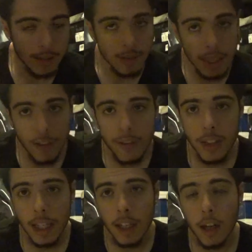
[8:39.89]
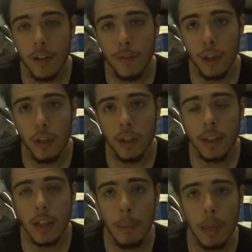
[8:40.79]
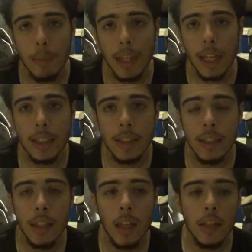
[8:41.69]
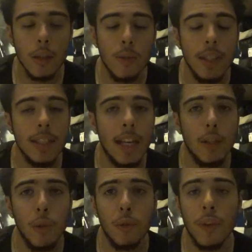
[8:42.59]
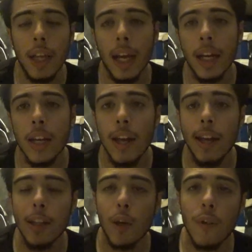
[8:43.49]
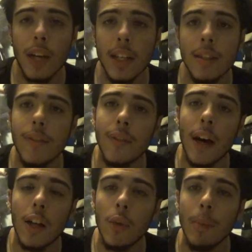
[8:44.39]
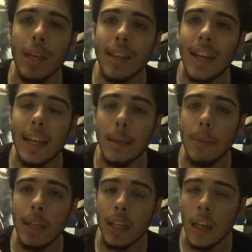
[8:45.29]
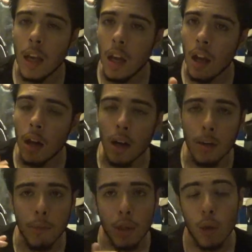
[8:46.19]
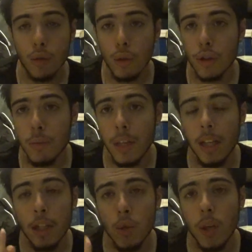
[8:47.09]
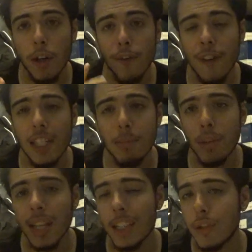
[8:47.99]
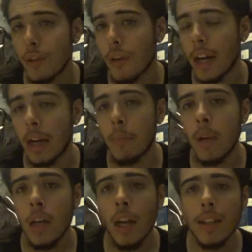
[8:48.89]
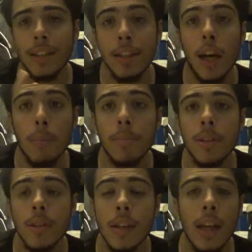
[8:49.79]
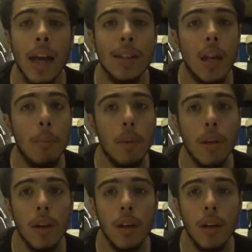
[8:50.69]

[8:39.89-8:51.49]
definitely an on-foot look coming up next. So stay tuned for that. Don't forget to follow me, like me on all social media: Twitter, Facebook, Instagram, Snupps, Tumblr,